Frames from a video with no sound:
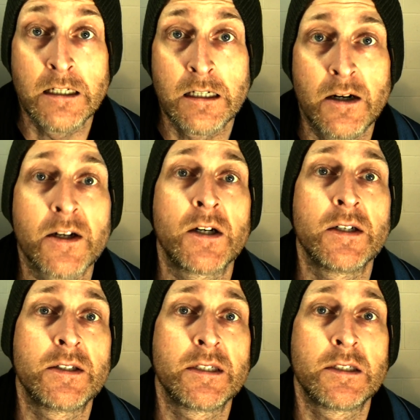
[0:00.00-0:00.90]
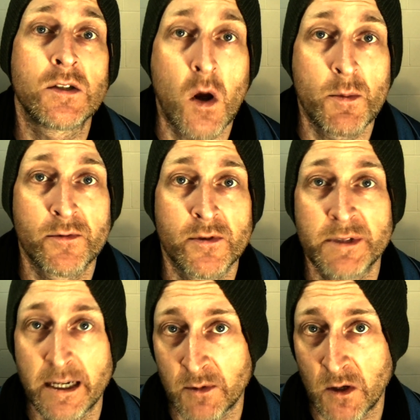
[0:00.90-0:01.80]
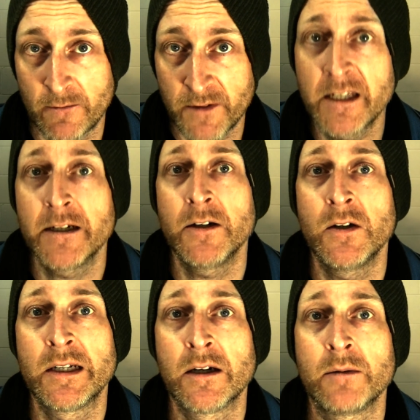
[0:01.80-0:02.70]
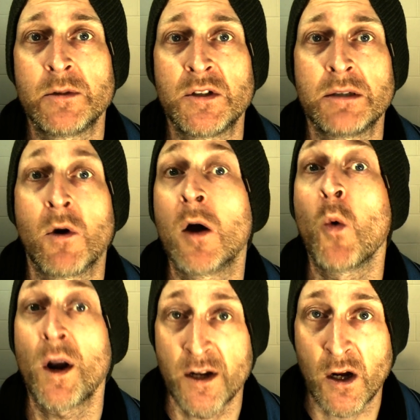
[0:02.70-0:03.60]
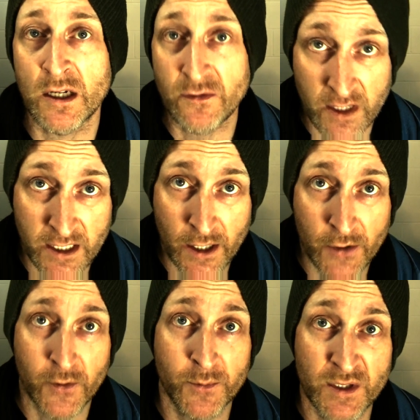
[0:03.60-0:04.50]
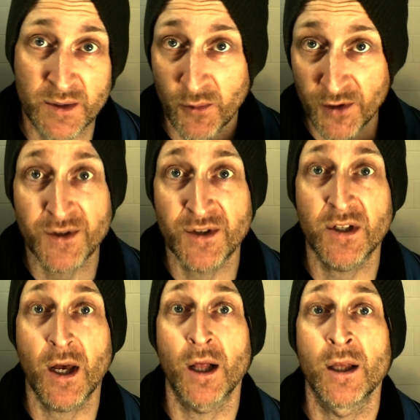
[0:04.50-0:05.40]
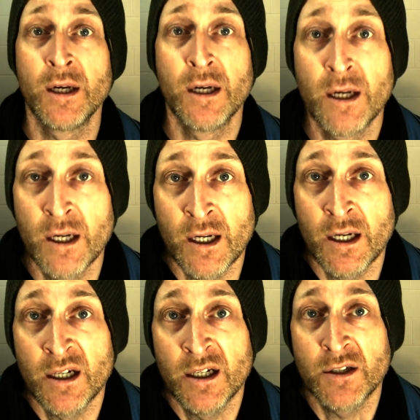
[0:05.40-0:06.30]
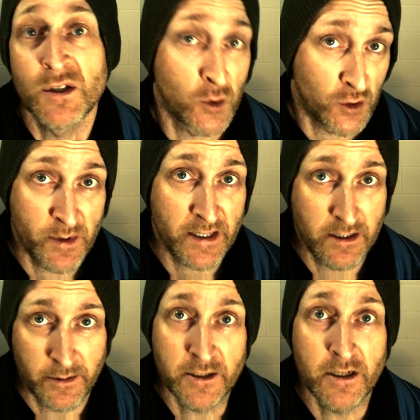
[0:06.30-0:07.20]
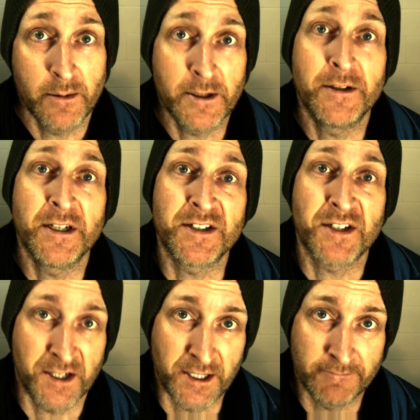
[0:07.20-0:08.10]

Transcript: Hi guys, it's Simon from TechnoLife Video, and I'm using my one and only video from this prison cell to talk to you about WWDC.